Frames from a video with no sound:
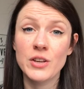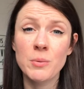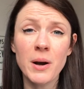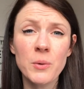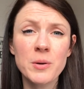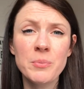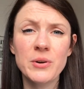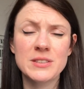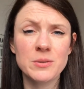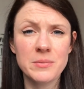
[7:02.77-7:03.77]
You might want to
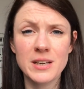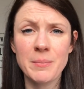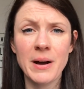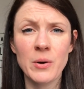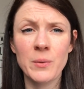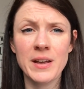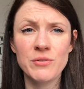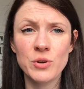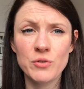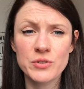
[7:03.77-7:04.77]
put something about
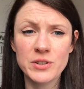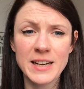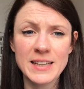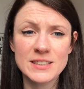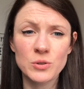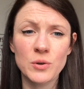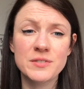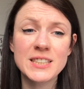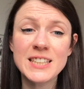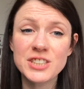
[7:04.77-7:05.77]
if you've done any sort
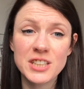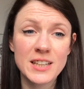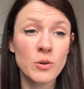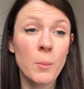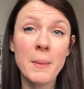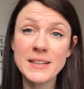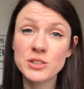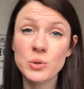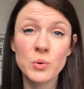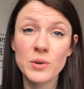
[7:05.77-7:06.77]
of teaching or
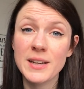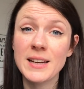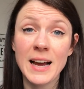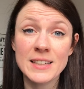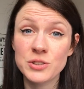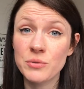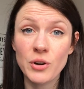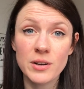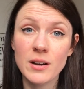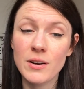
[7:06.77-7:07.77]
mentoring as you've
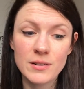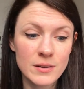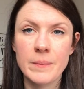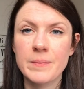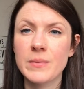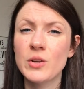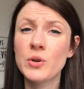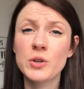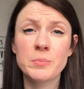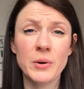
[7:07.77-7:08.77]
gone along.
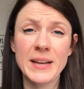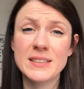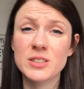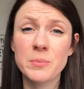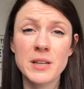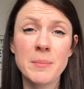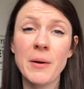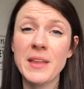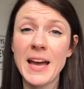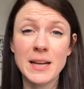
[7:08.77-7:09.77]
You could put in something
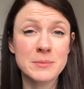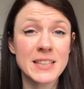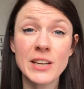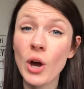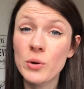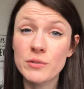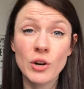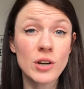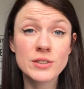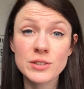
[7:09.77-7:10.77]
about the N M C Code of
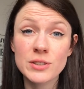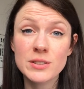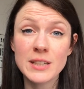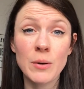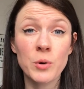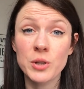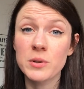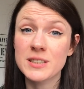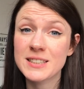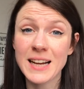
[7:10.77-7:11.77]
Conduct and what you
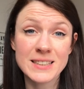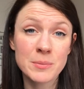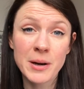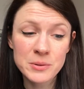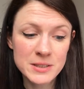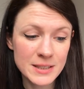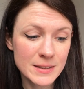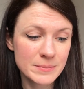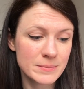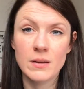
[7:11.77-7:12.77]
understand about
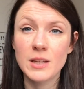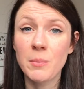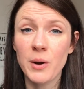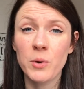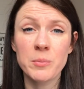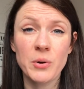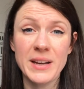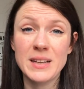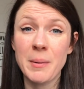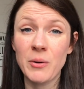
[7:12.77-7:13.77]
it. You might want to put
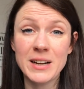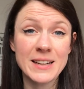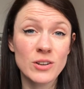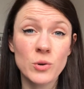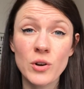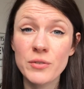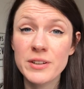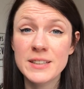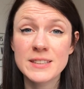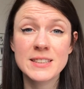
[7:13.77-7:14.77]
in about clinical
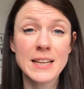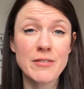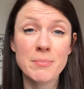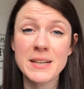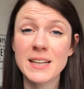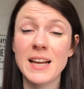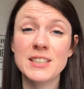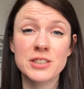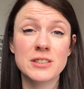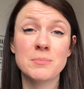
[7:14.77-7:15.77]
governance, safe
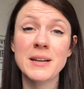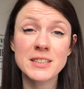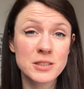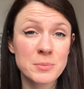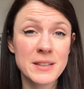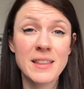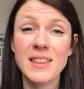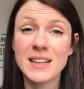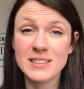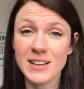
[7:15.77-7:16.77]
medications management,
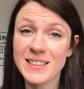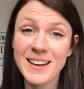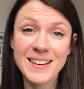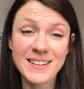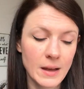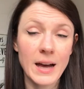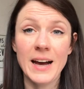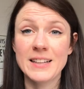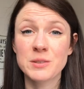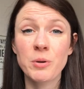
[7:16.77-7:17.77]
things like that.
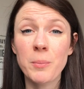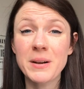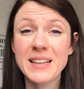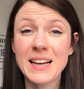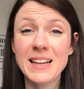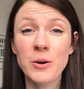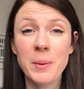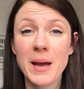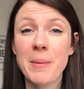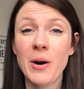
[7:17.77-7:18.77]
And probably a little
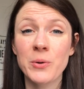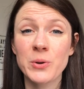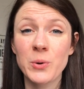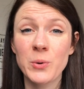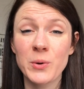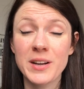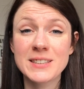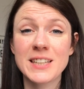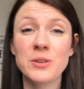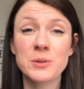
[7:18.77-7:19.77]
bit about your
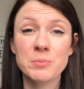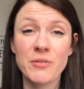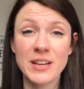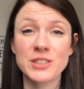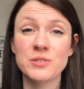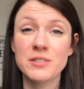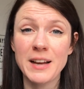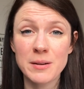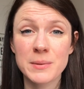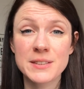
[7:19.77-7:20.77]
continuous professional
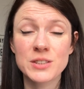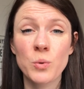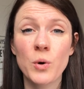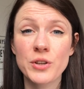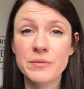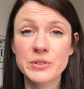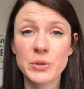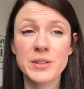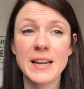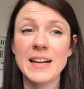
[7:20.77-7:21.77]
development, so what you've
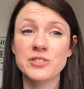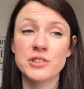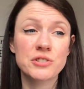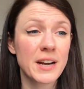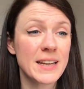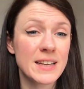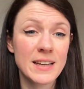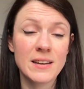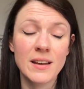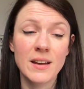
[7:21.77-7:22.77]
done, extra
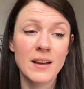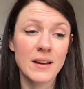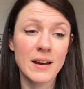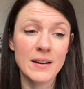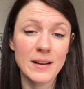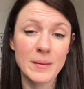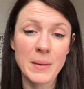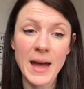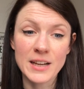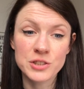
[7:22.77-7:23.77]
training, um,
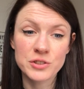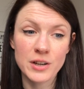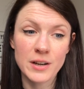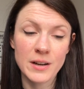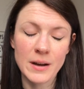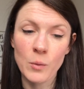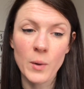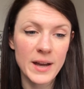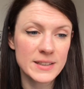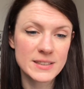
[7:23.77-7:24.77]
extra
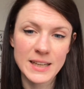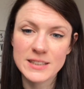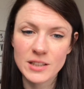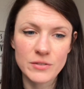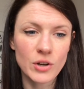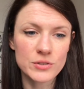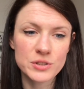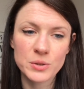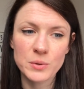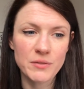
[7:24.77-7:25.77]
awareness days that you've gone
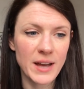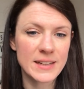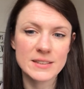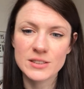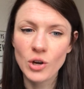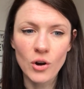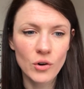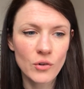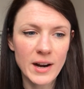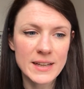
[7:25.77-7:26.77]
to, events,
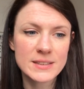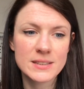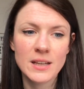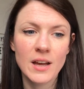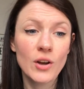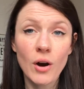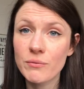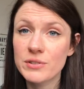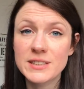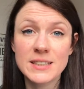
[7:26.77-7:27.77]
congress,
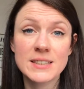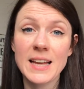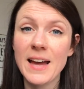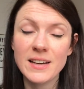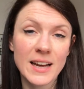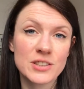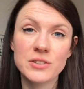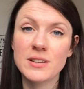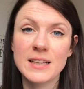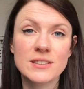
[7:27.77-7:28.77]
conferences, any
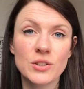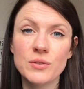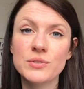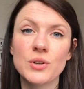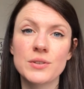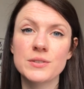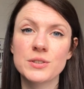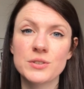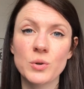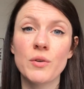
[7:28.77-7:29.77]
extra things that you've done
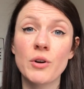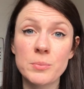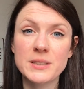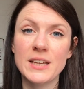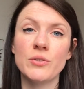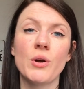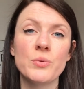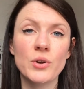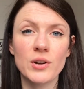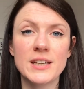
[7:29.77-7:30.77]
to sort of update your
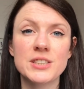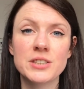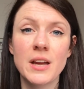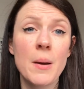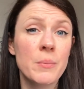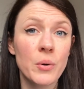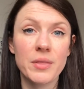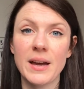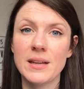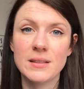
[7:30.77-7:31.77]
own knowledge, put
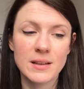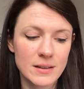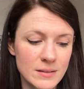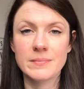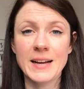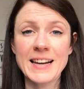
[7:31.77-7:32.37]
that in there.